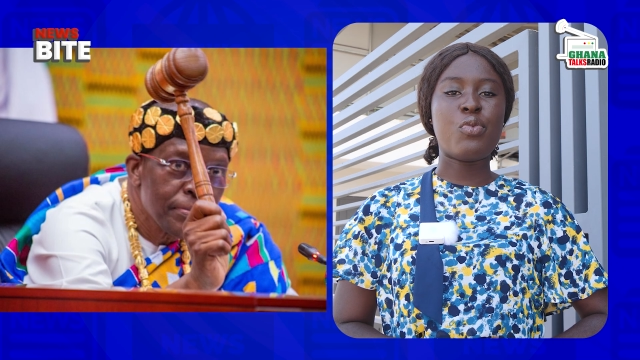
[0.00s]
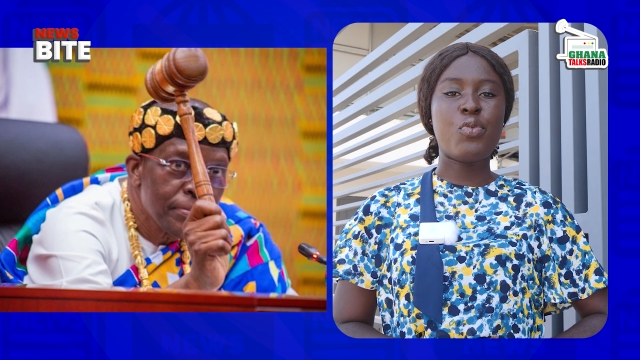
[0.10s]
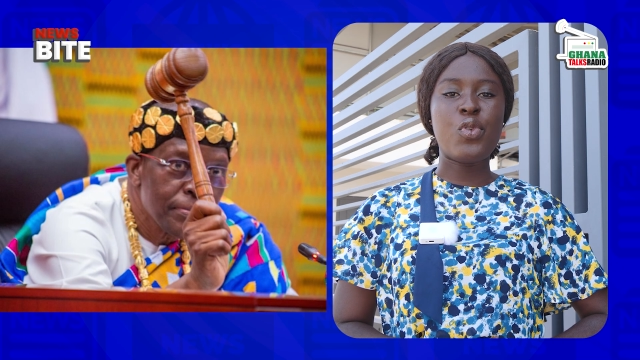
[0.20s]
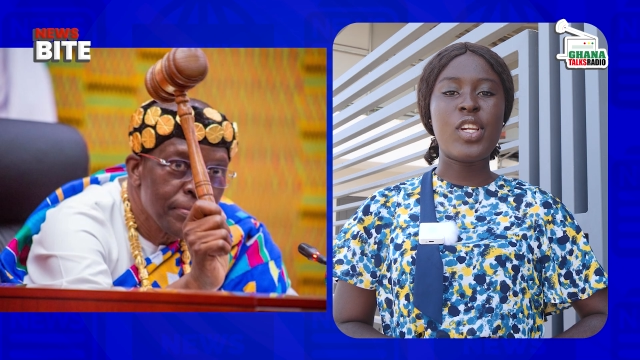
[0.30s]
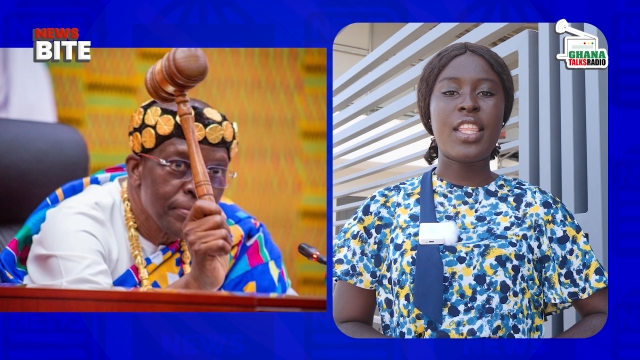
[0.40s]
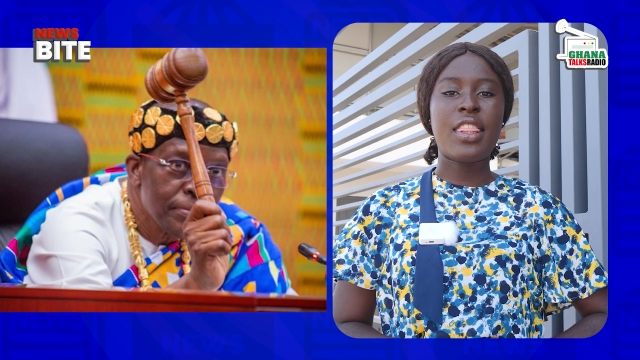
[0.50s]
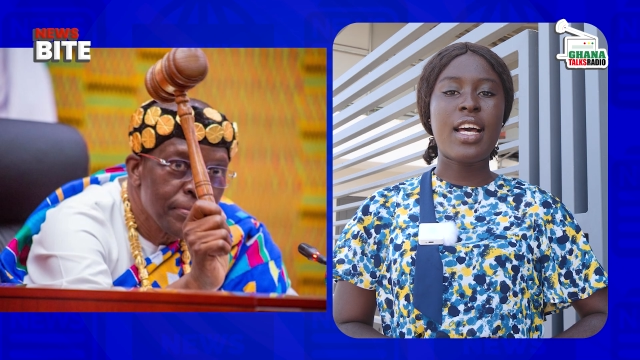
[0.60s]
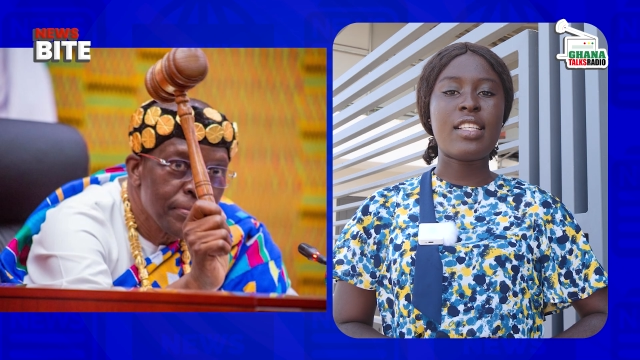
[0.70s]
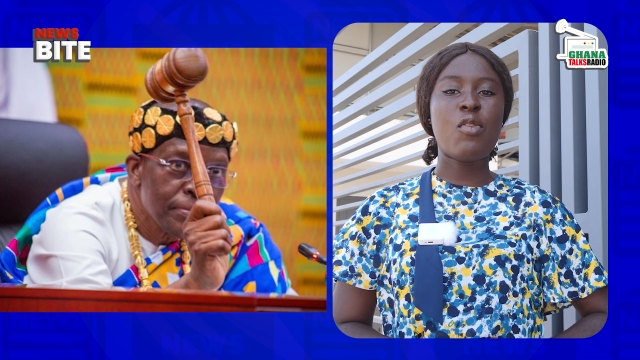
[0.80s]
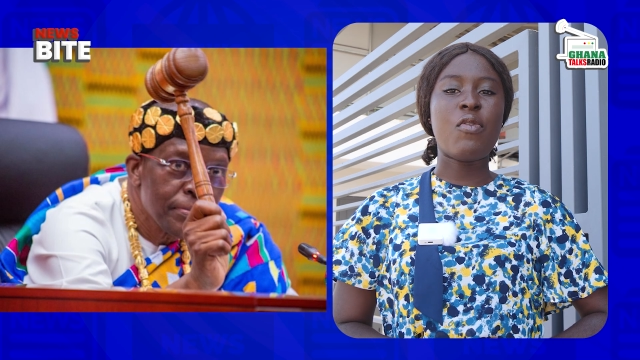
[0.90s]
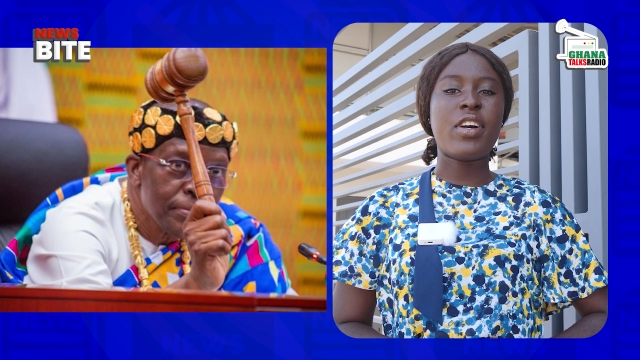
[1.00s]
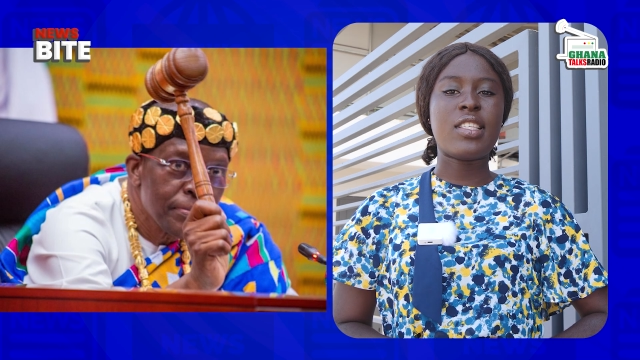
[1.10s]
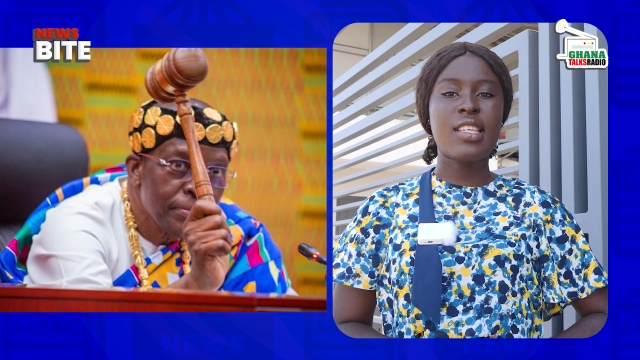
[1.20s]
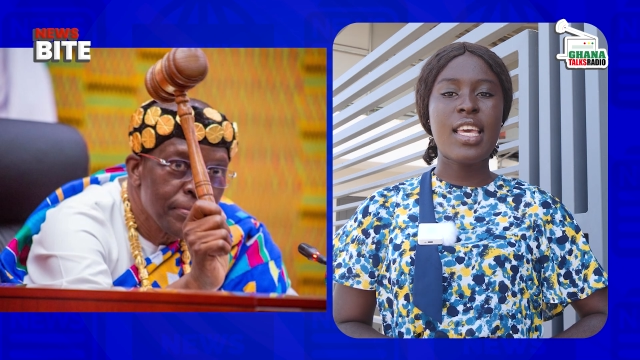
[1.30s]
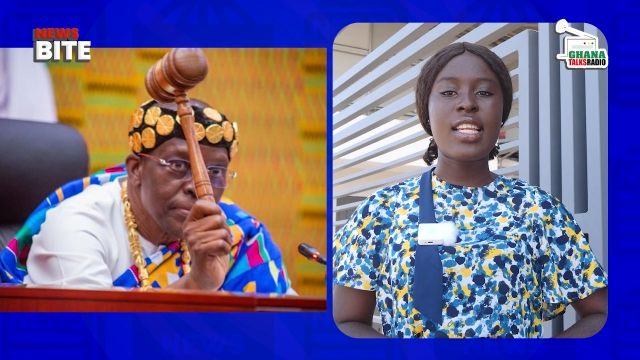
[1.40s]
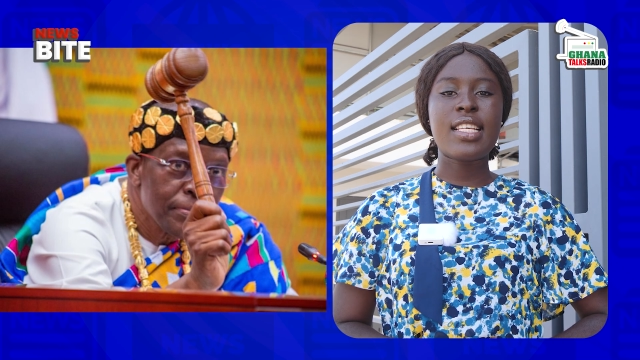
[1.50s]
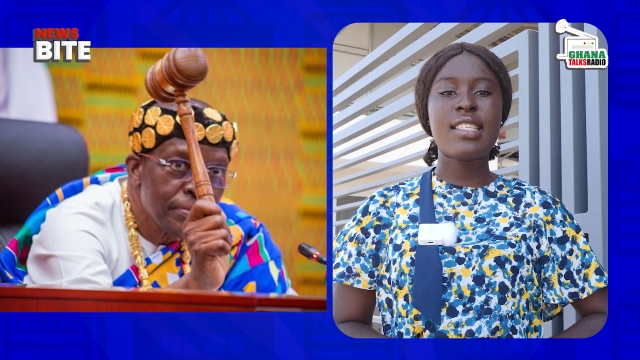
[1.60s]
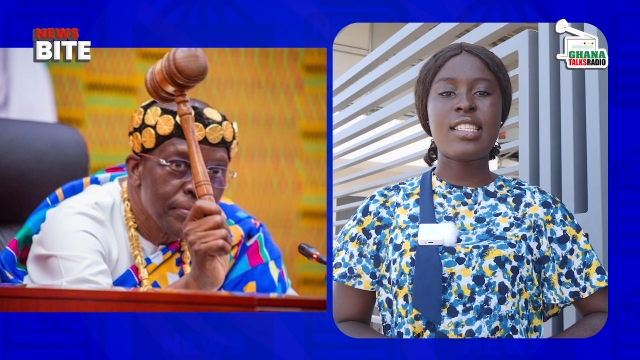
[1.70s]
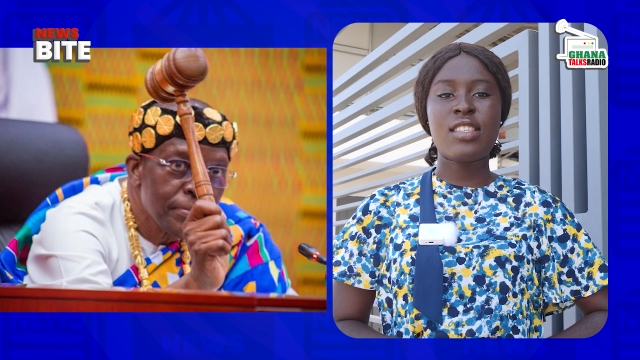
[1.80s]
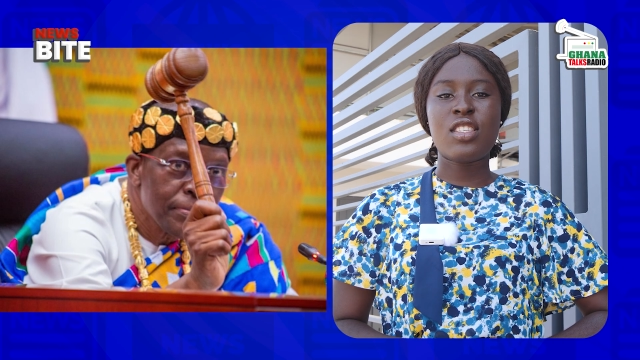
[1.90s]
ruling that overturned
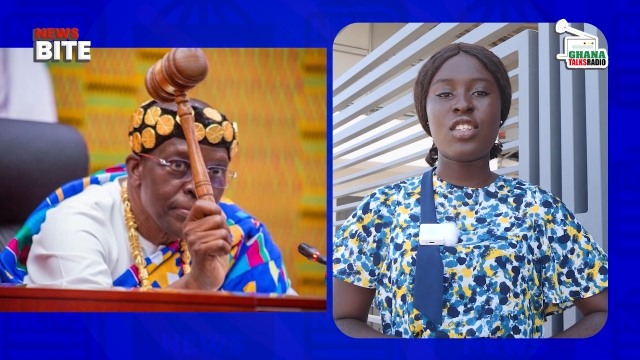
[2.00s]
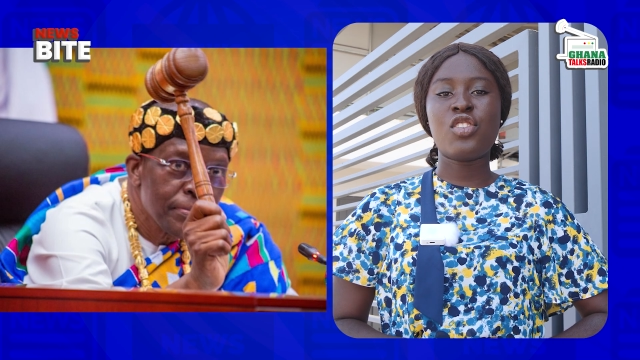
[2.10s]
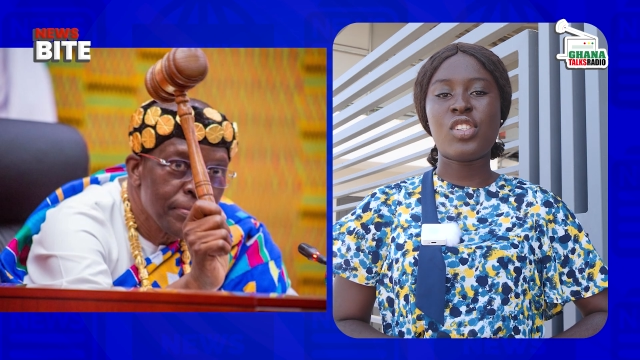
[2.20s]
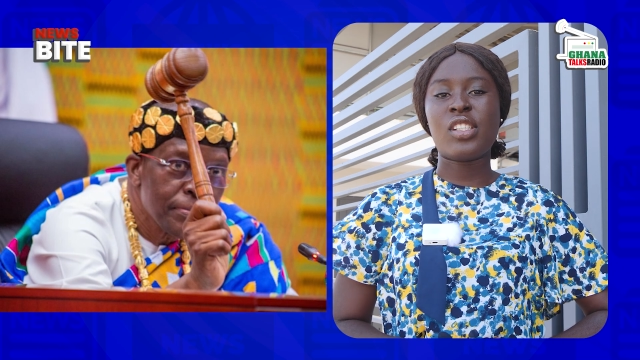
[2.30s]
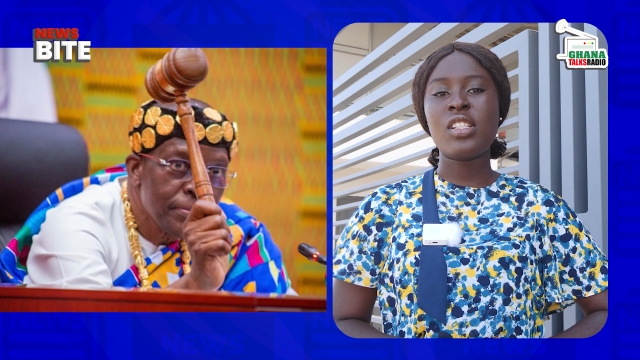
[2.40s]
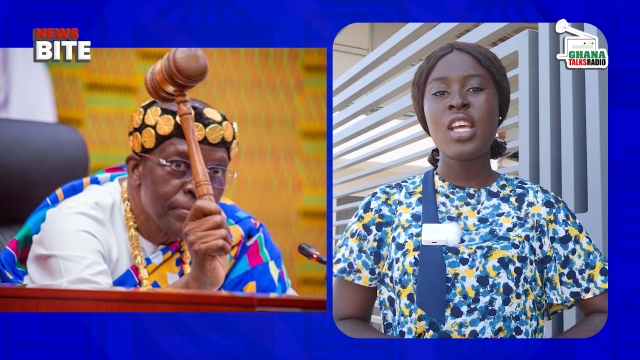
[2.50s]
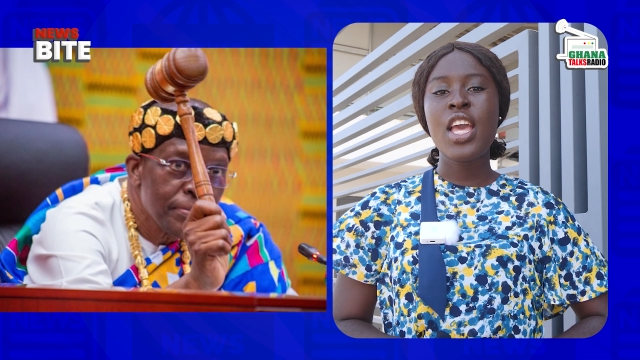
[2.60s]
his decision